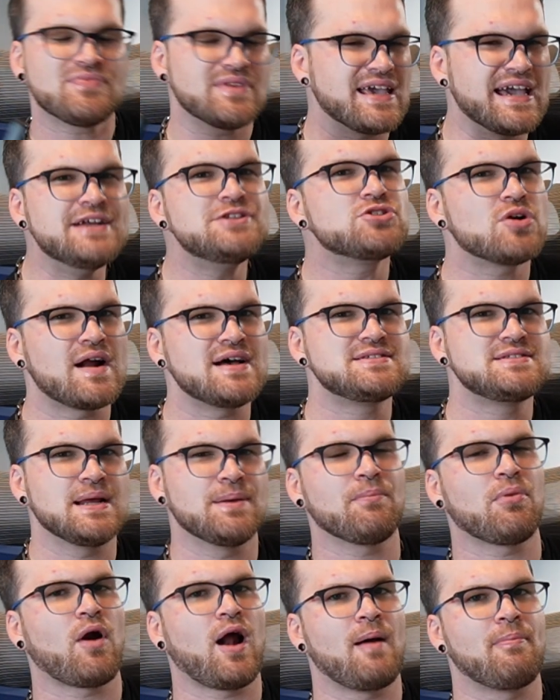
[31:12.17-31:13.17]
Interesting
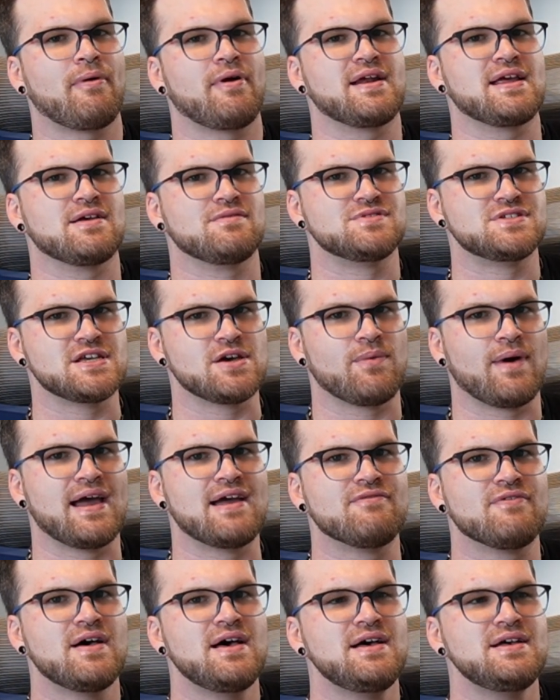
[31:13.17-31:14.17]
property of Z-Wave.
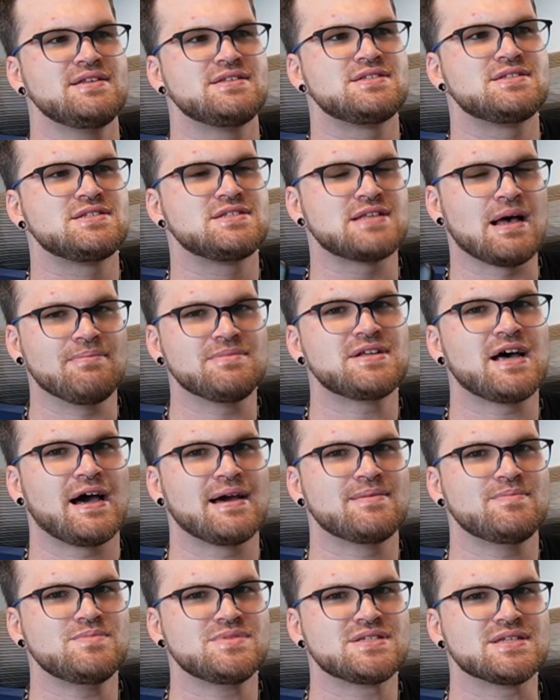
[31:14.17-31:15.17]

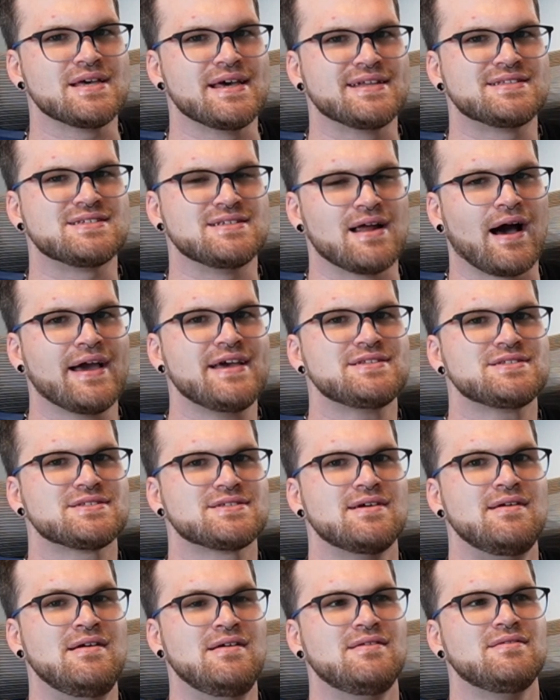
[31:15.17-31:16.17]
Sometimes it's
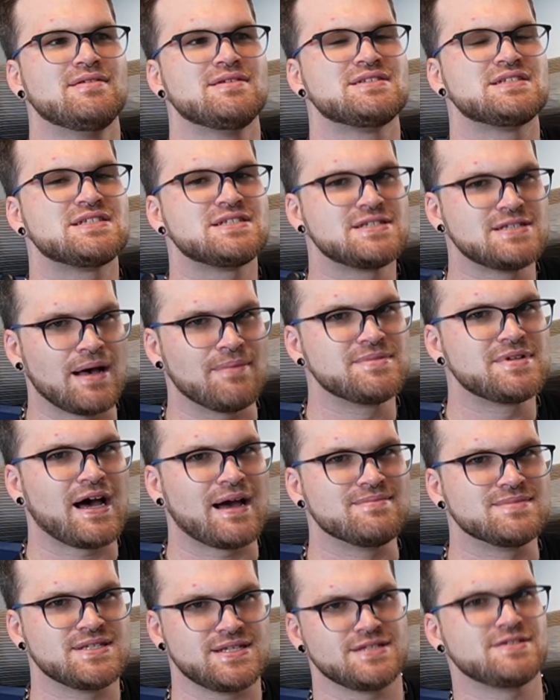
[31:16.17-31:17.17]
nice,
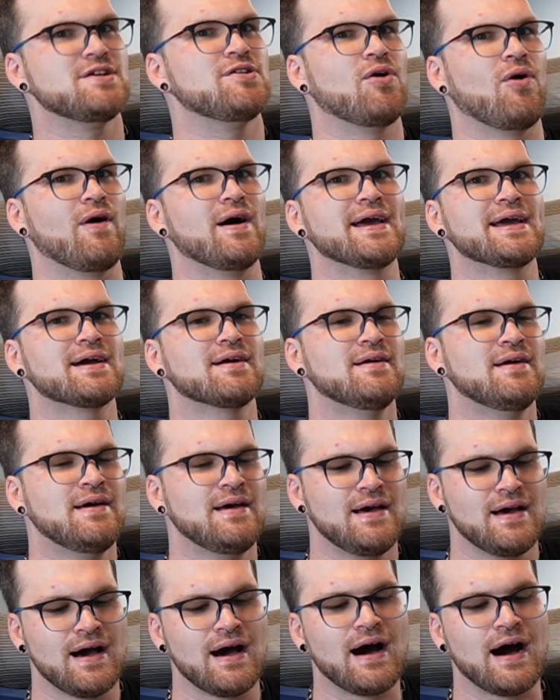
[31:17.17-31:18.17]
sometimes it's annoying,
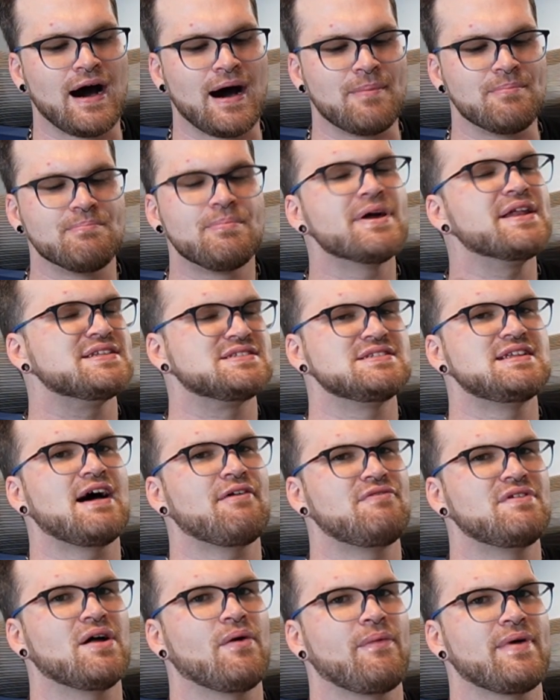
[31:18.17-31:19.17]
but it's
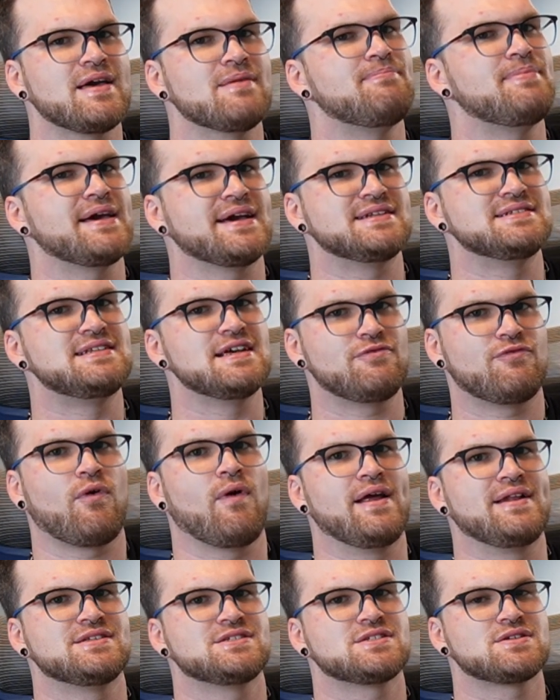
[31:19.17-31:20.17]
definitely a big
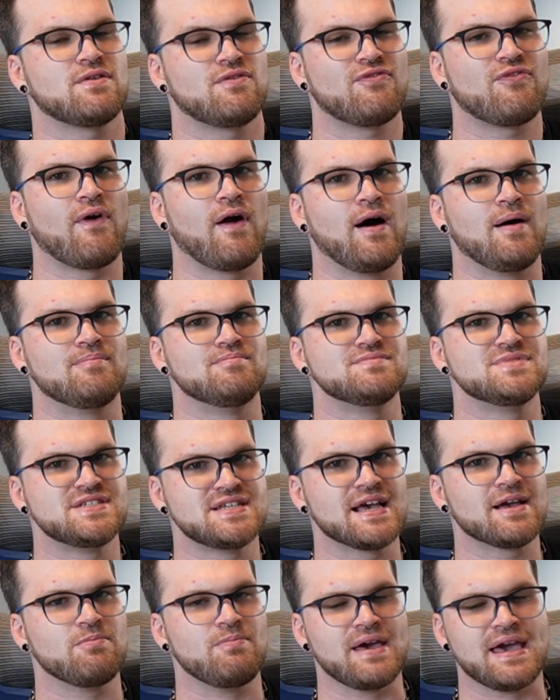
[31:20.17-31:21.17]
difference from
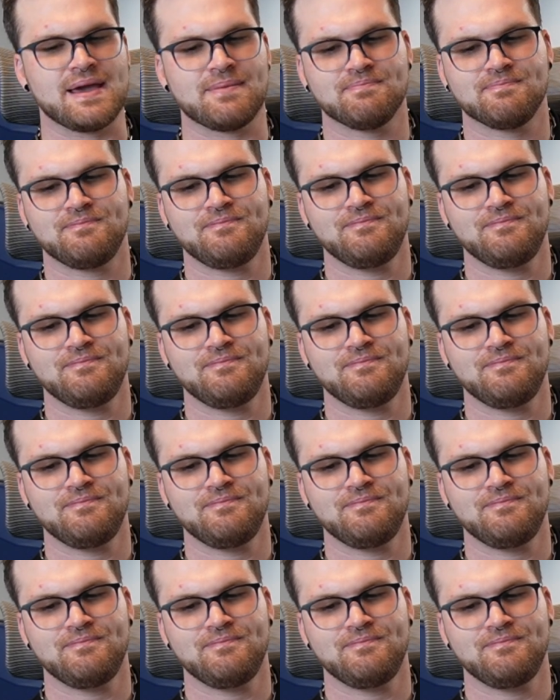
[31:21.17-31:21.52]
Zigbee.